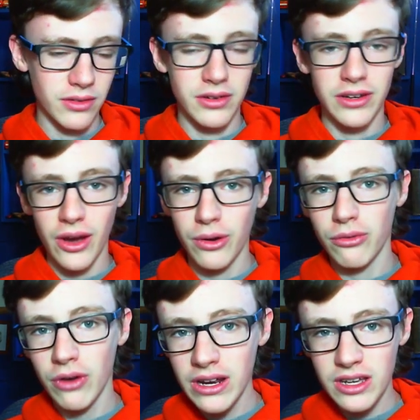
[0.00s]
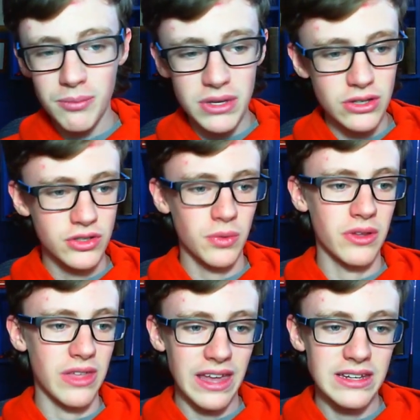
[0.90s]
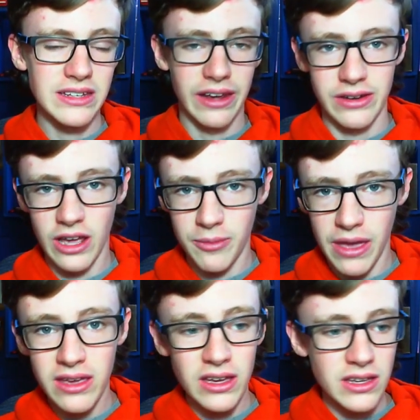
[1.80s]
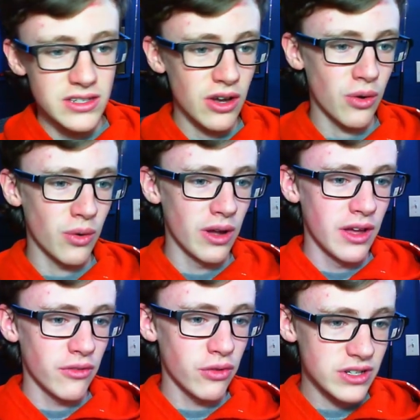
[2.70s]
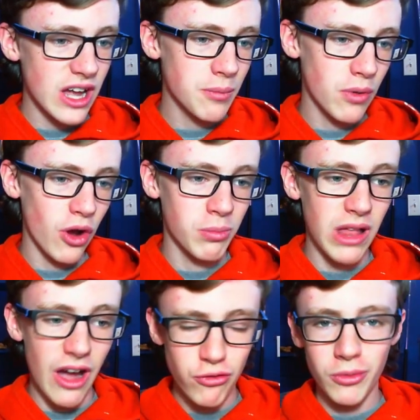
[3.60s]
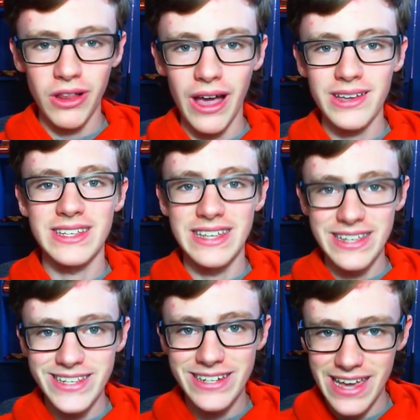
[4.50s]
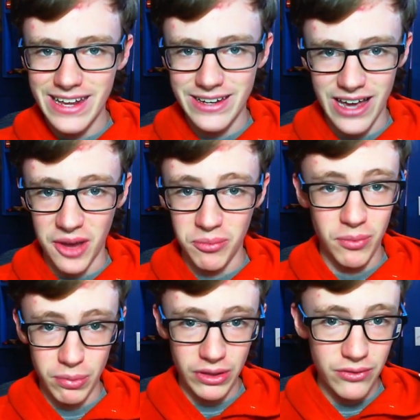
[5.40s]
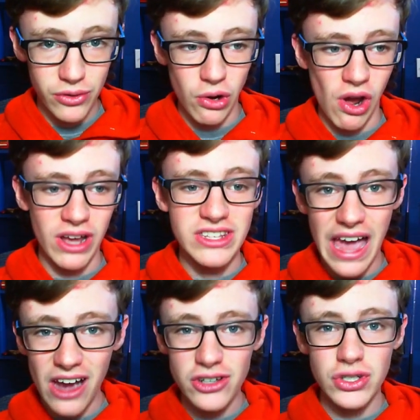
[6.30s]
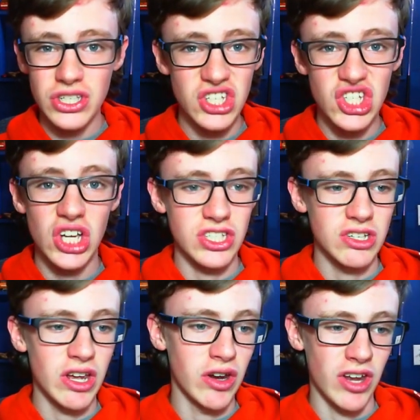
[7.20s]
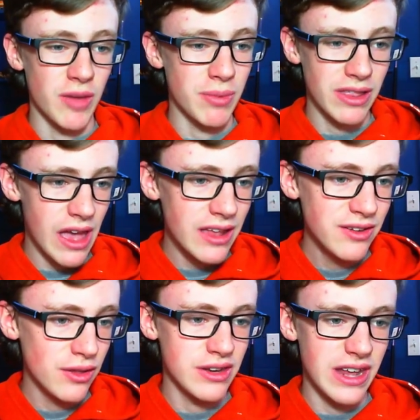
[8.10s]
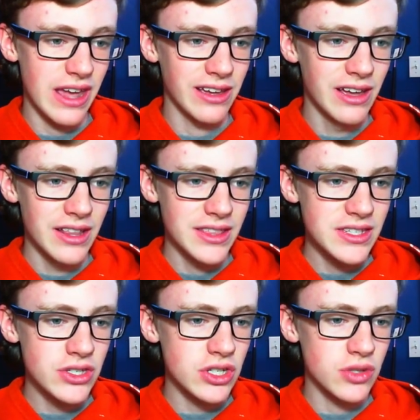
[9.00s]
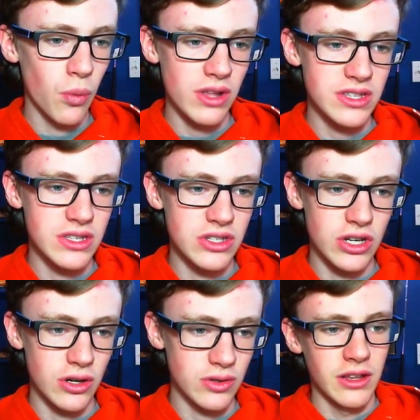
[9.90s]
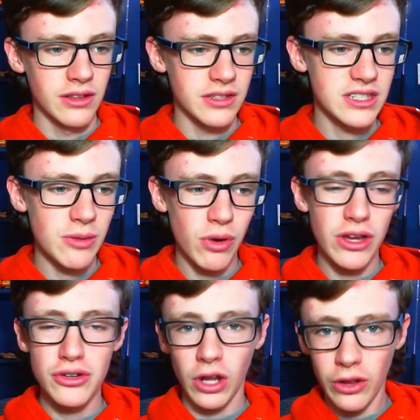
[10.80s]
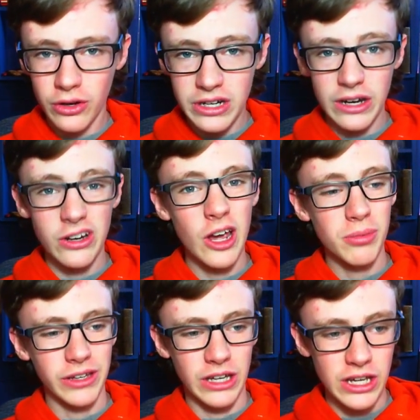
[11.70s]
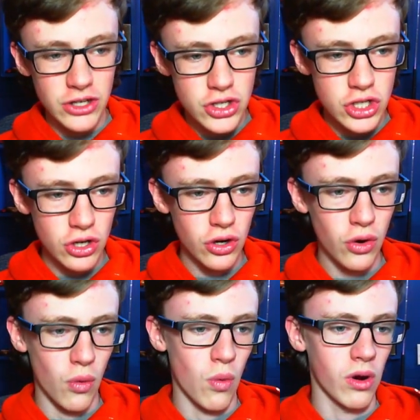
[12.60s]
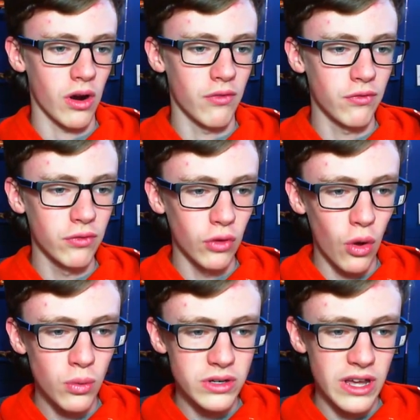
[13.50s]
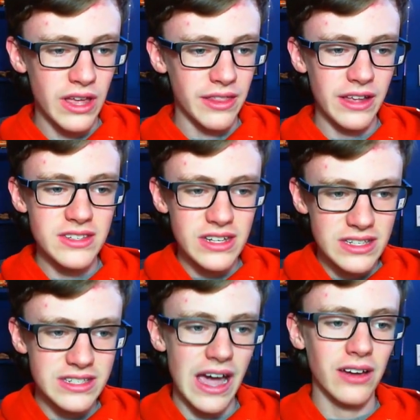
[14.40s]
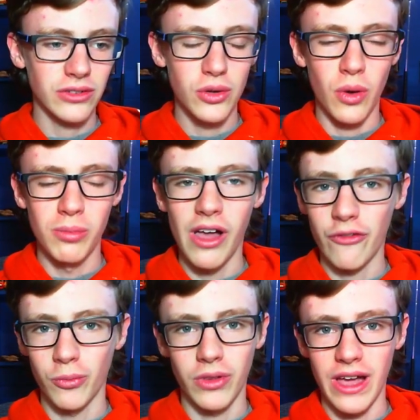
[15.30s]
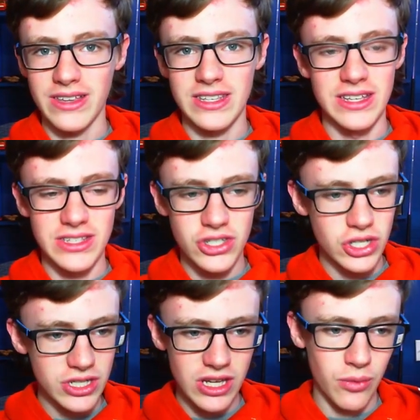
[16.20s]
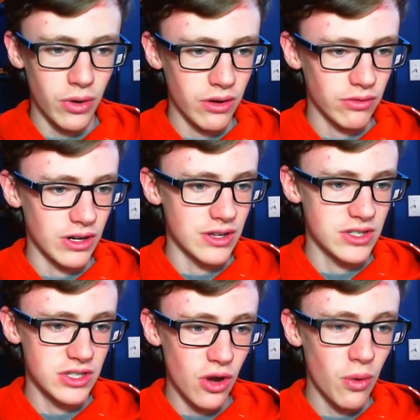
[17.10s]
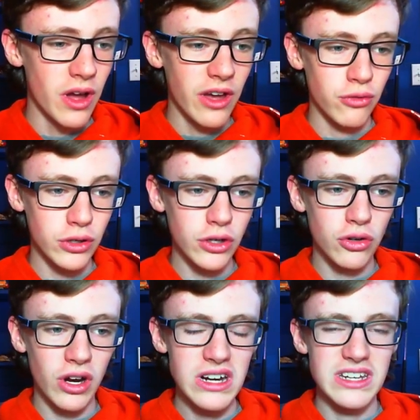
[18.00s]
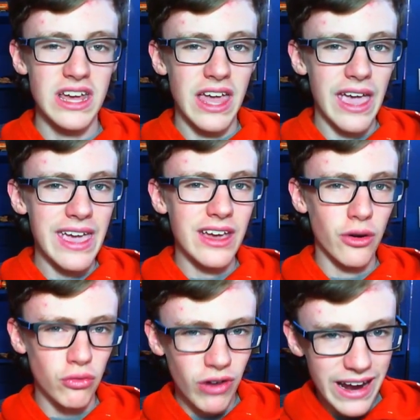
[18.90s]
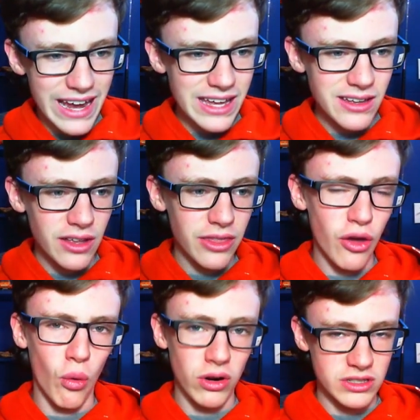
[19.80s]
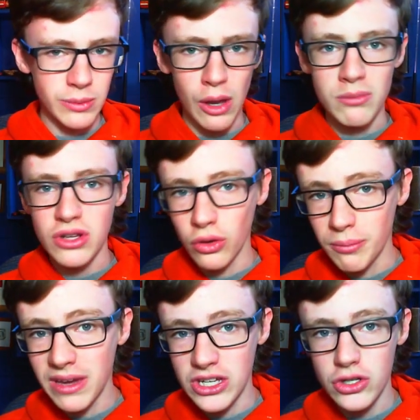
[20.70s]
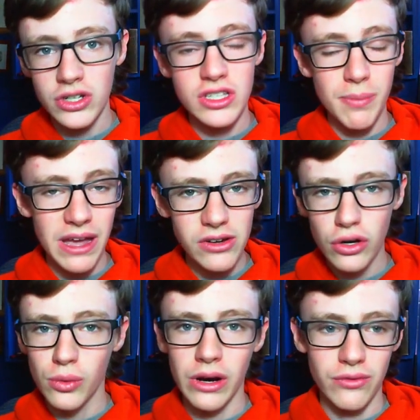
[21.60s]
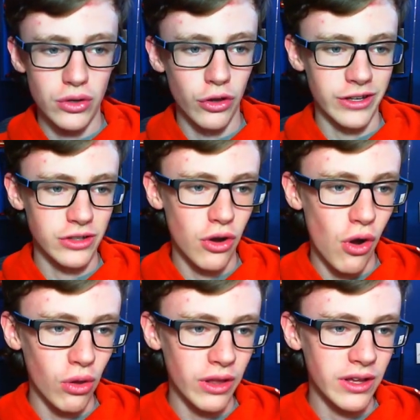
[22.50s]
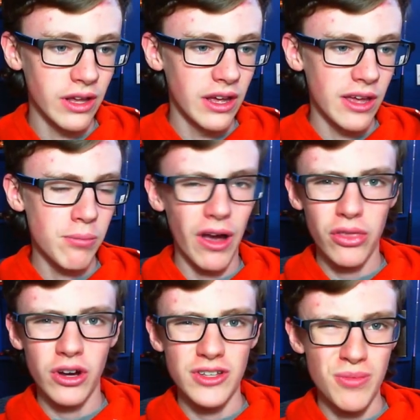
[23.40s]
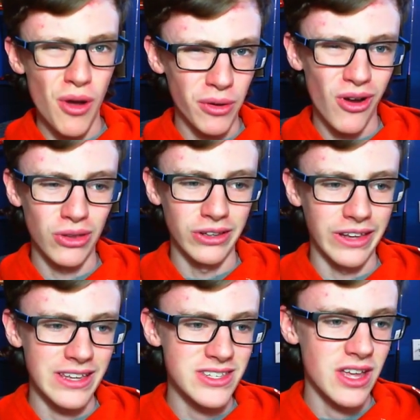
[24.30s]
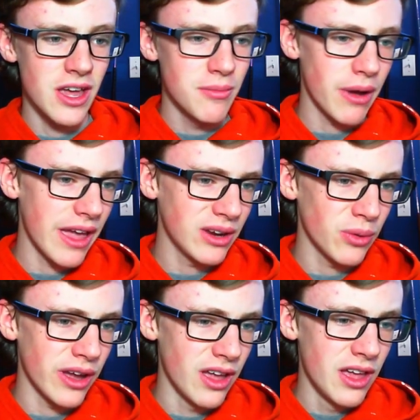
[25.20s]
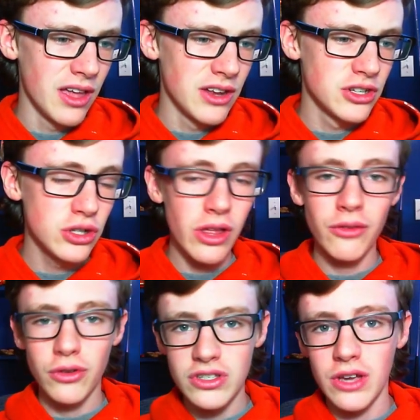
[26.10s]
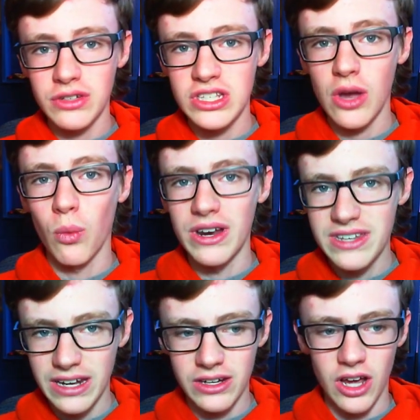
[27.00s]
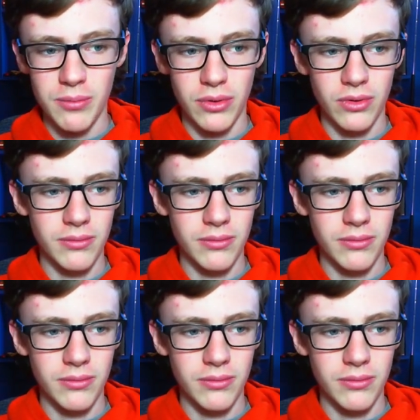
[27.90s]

Now, an array can be used with any data type, eh? So, for example, our platform class is a data type. Well, believe it or not, it's actually just a data type. At the end of the day, this is just ones and zeros. The same way you declare a data type like an integer or a float, that's exactly what platform class is. It's just saying whatever it is. So if we're going to create an array, or sometimes called a matrix, depending on whatever you like to call it. In Python, it's probably called a list. But anyway, to do that, first you have to say what data type you're...